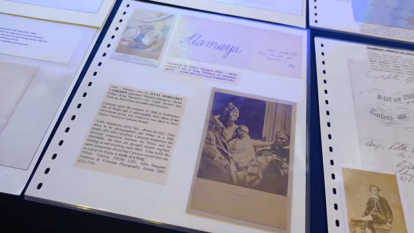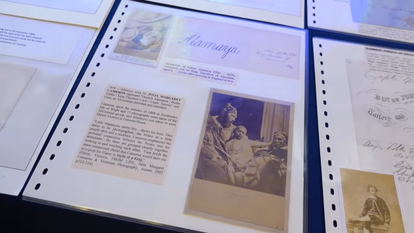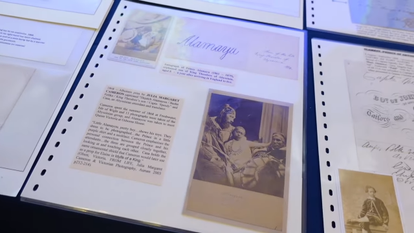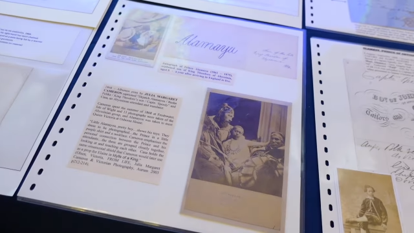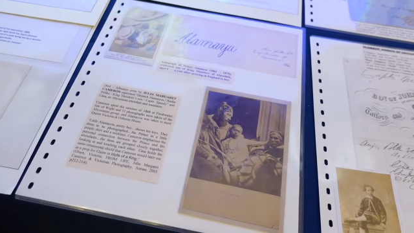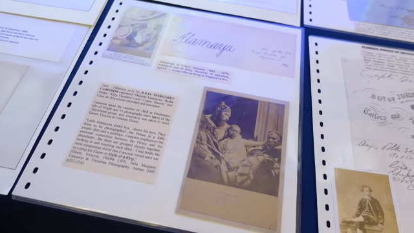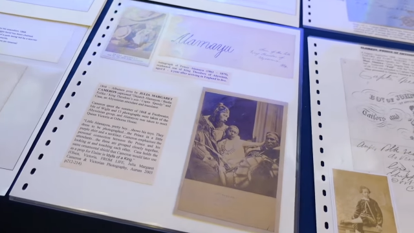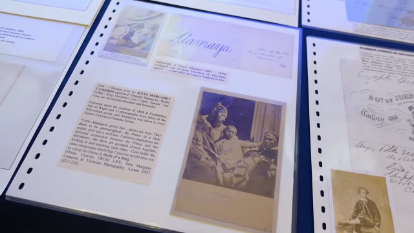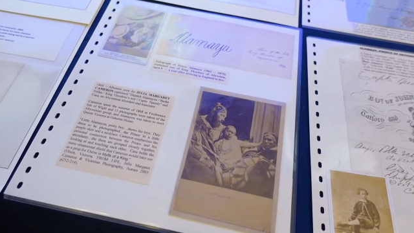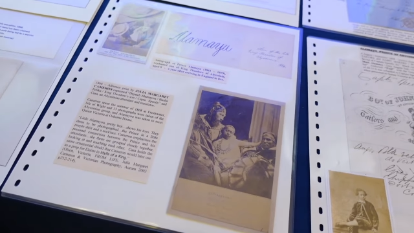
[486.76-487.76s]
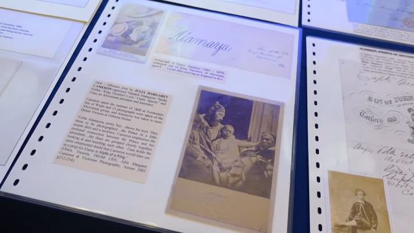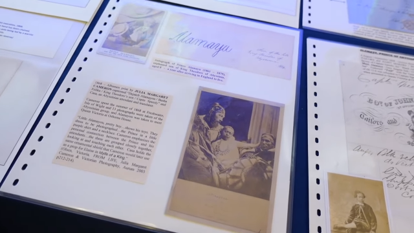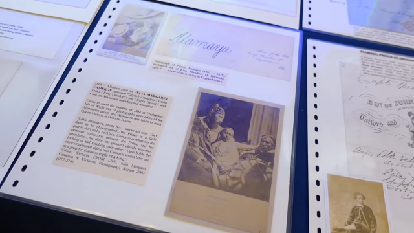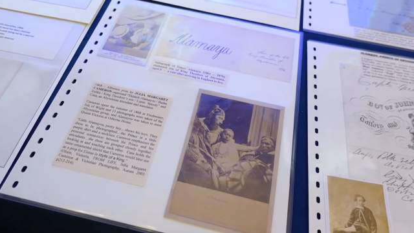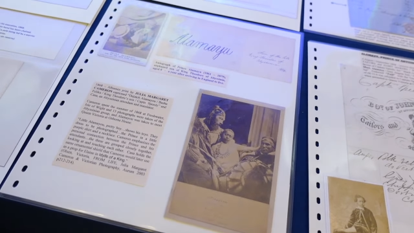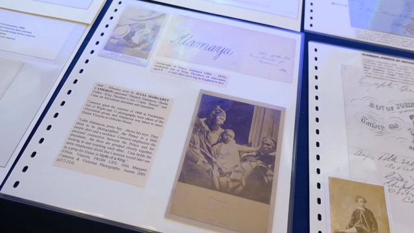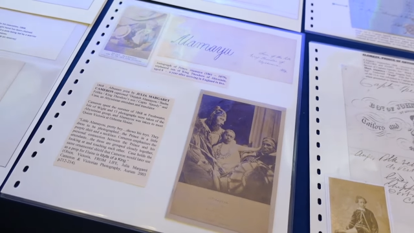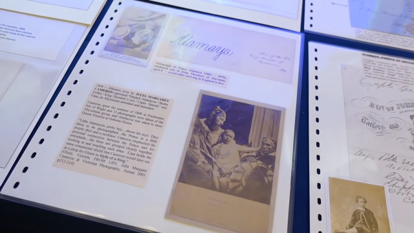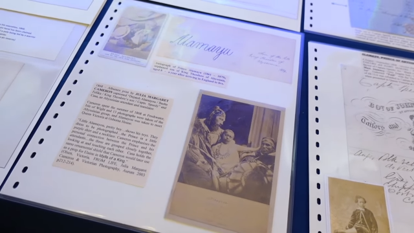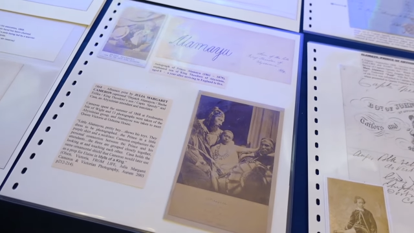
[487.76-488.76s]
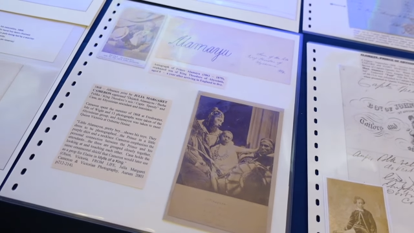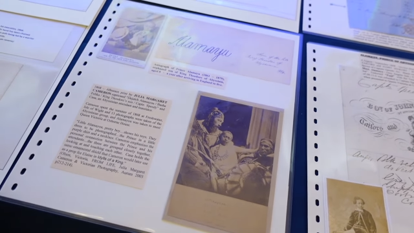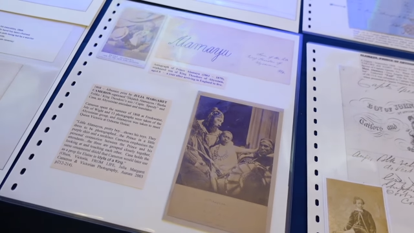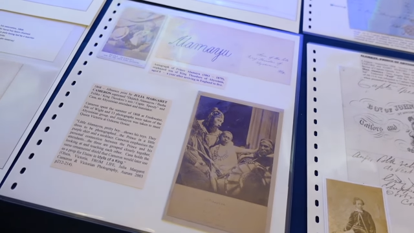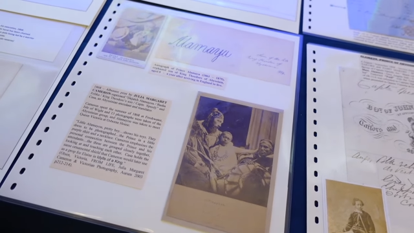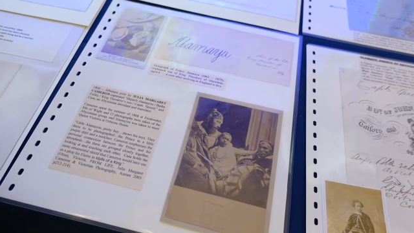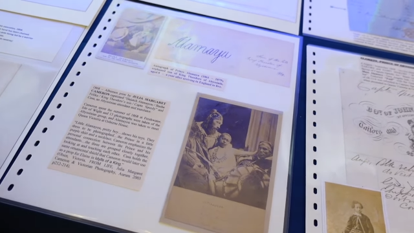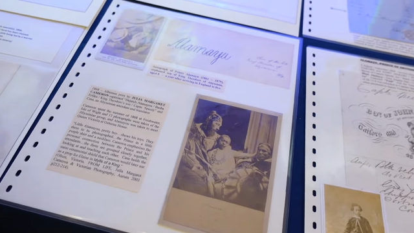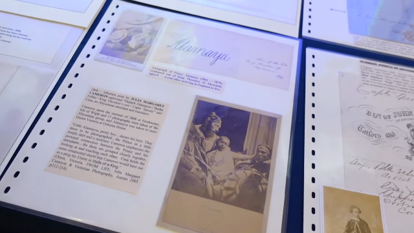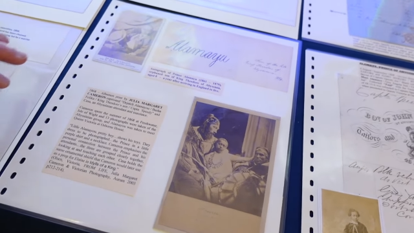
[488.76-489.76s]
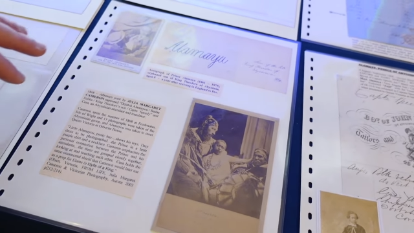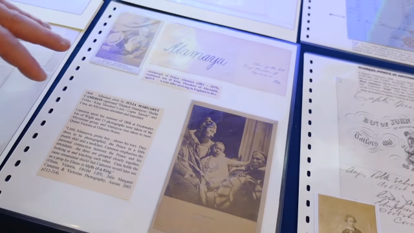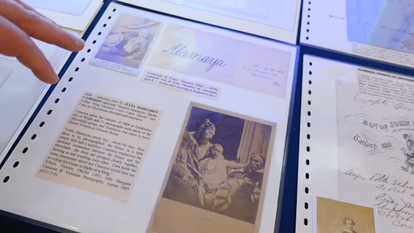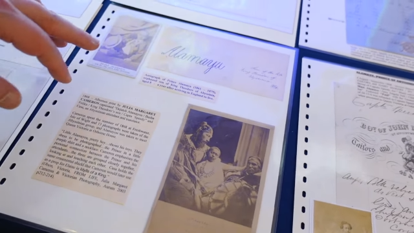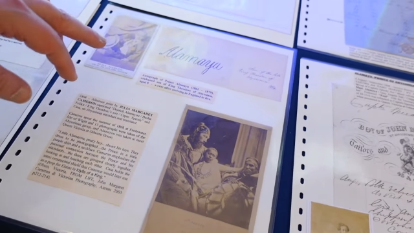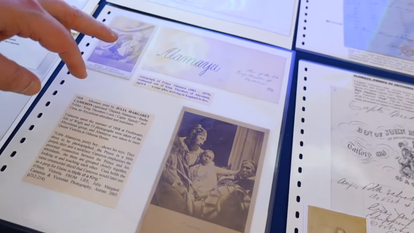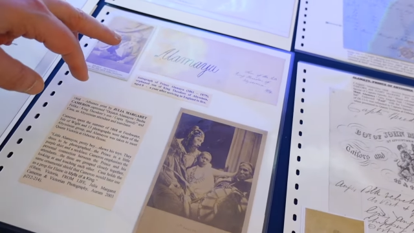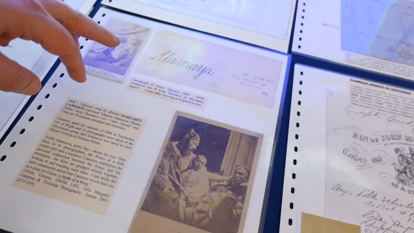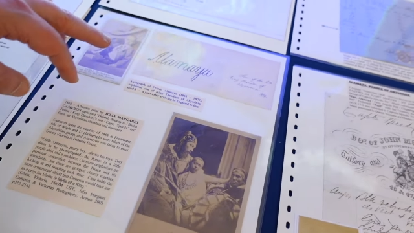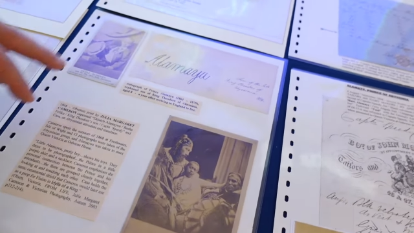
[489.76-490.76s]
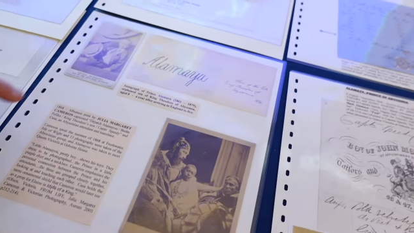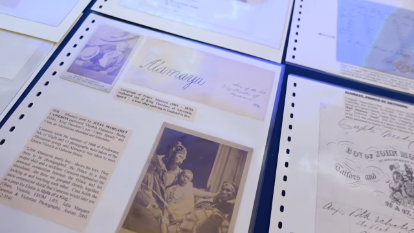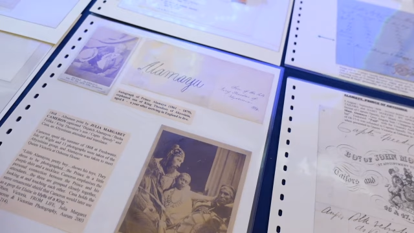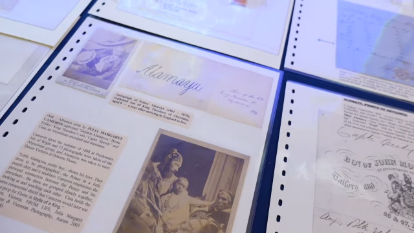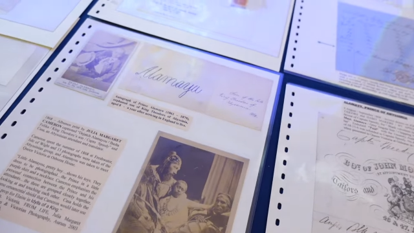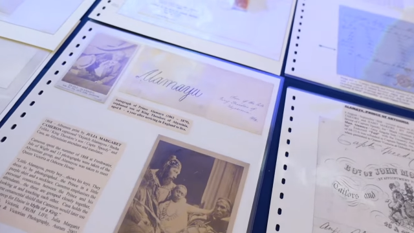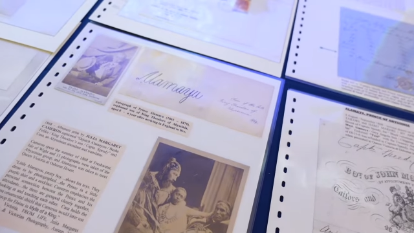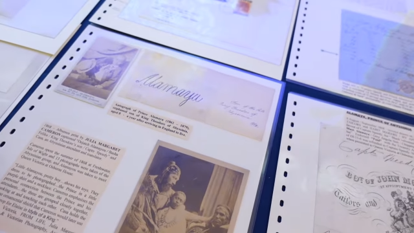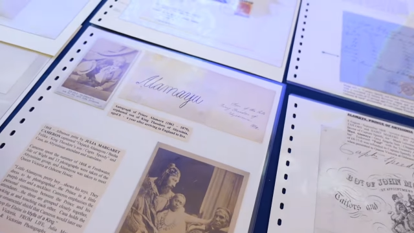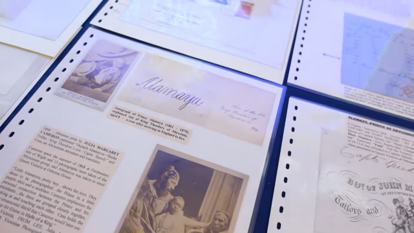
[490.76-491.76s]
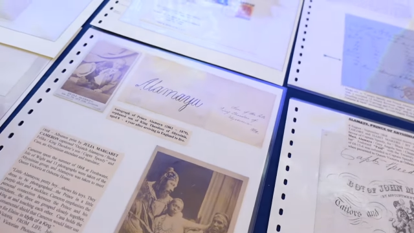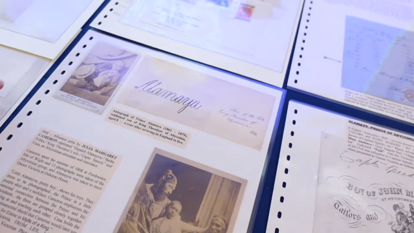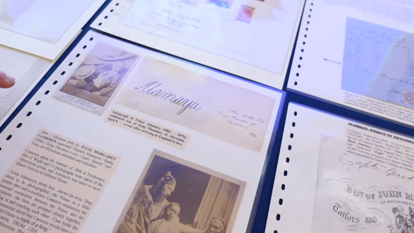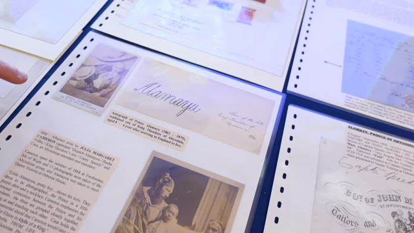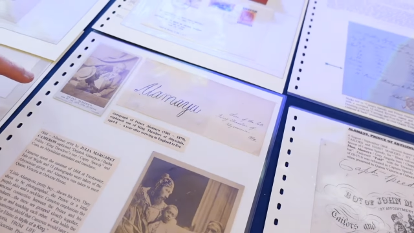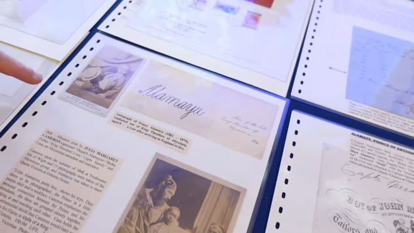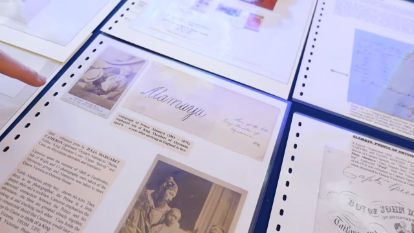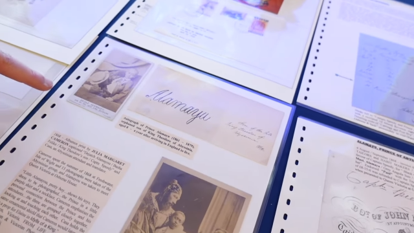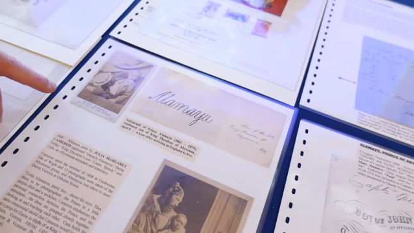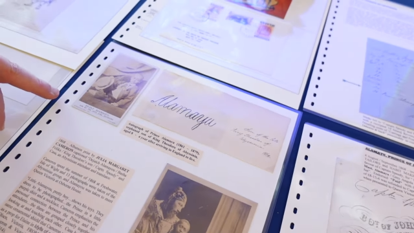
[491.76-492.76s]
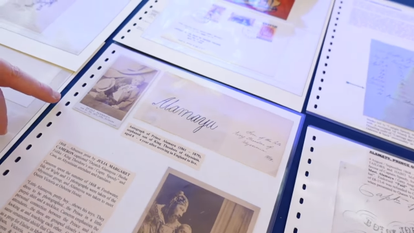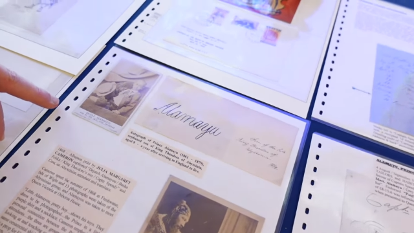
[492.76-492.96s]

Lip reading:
(no speaker visible)